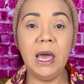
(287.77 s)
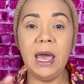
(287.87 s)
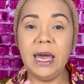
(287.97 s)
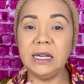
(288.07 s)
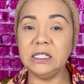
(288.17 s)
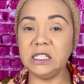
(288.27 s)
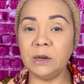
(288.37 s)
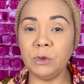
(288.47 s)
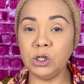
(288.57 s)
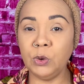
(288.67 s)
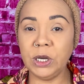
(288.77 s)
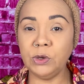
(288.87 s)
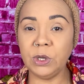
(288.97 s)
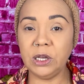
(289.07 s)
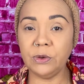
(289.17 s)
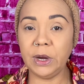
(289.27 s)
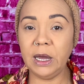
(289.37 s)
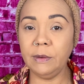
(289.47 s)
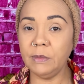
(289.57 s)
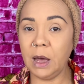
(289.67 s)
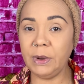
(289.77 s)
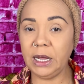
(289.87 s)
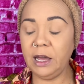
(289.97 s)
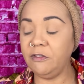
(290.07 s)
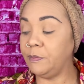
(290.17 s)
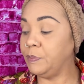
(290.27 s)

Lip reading: in December 2023, I believe.